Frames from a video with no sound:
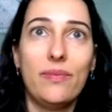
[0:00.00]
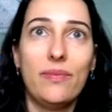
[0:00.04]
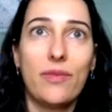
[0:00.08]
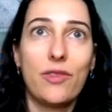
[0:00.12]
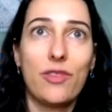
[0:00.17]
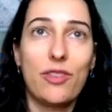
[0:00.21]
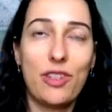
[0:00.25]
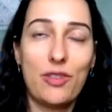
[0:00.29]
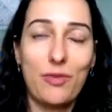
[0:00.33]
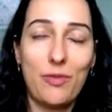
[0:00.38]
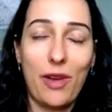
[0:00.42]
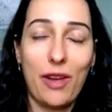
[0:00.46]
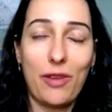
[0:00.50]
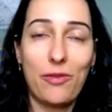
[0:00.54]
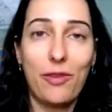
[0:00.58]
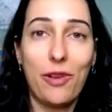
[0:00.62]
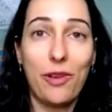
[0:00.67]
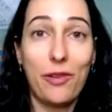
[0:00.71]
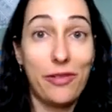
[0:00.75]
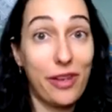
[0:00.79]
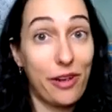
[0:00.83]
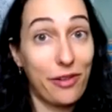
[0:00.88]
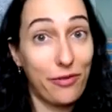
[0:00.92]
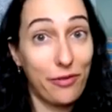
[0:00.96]
respectful
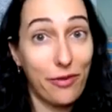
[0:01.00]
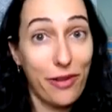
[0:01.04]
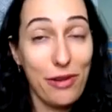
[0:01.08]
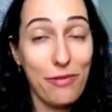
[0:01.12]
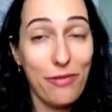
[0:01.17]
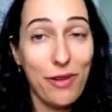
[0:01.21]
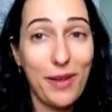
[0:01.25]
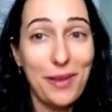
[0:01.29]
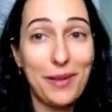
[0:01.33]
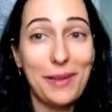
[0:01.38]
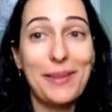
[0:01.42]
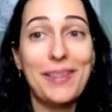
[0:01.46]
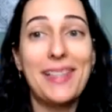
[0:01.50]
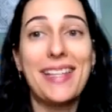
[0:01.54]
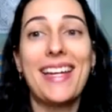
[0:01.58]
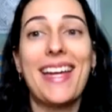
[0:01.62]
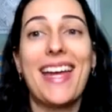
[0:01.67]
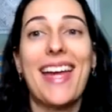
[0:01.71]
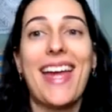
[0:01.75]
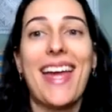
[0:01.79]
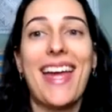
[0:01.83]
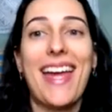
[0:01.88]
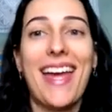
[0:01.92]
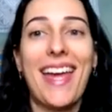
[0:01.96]
of their free will
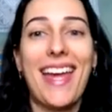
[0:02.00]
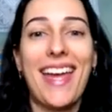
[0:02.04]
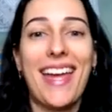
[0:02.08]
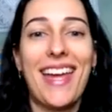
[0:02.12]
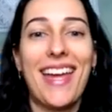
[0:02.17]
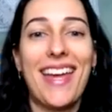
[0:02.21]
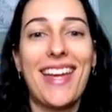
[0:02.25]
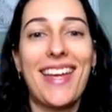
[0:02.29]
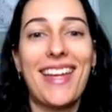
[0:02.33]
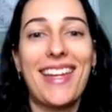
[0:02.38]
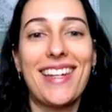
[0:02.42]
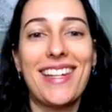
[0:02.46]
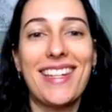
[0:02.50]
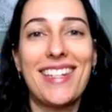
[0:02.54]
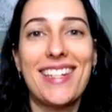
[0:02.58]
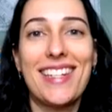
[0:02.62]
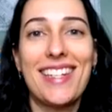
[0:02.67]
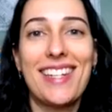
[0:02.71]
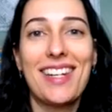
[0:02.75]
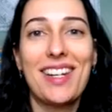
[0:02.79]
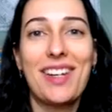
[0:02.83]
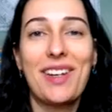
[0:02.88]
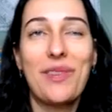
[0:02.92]
and